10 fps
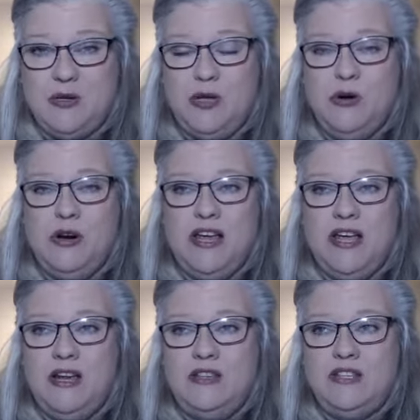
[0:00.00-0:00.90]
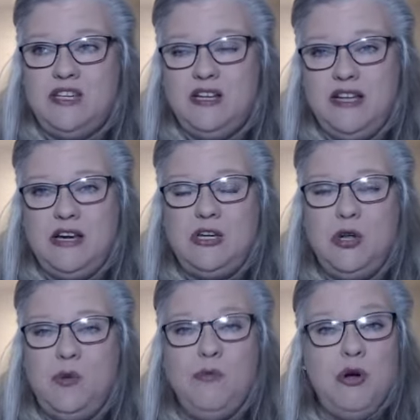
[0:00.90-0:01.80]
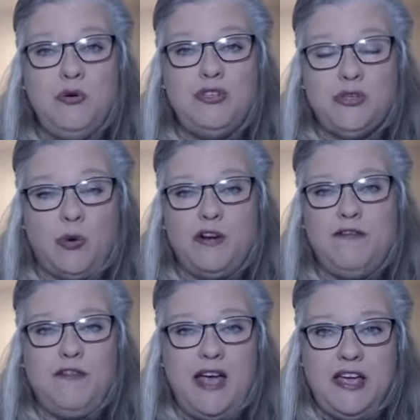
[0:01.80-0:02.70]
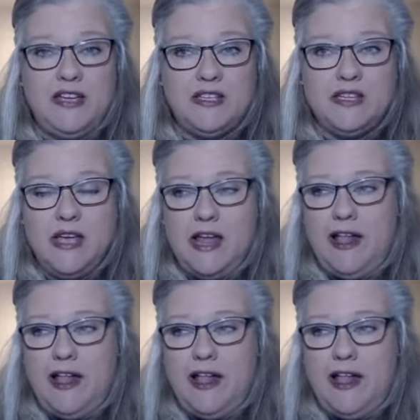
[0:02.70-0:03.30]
So you are in still in a new moon sort of phase.